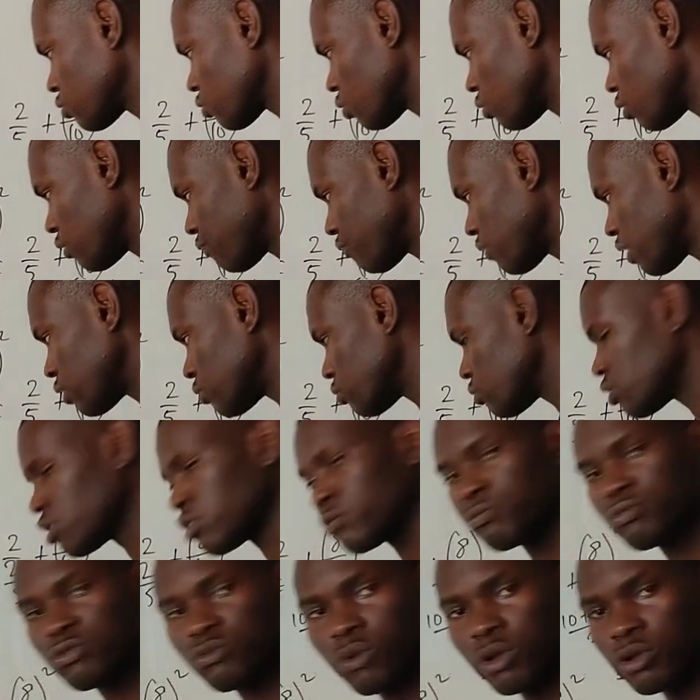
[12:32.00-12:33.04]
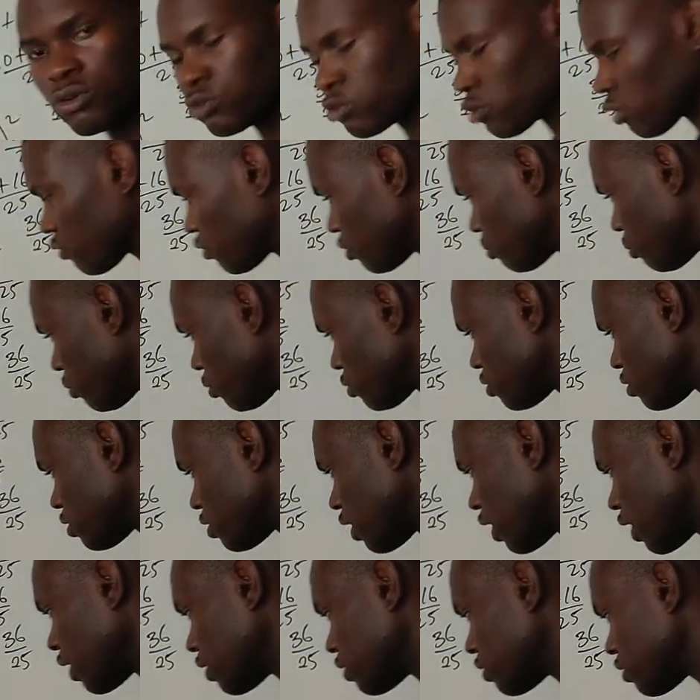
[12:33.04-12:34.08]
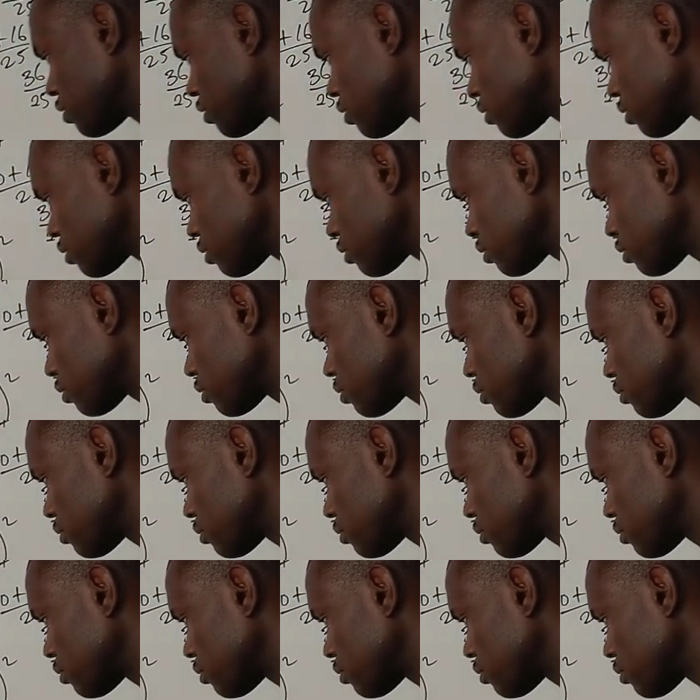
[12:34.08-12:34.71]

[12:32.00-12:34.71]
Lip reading: So if I do the square root of the both sides,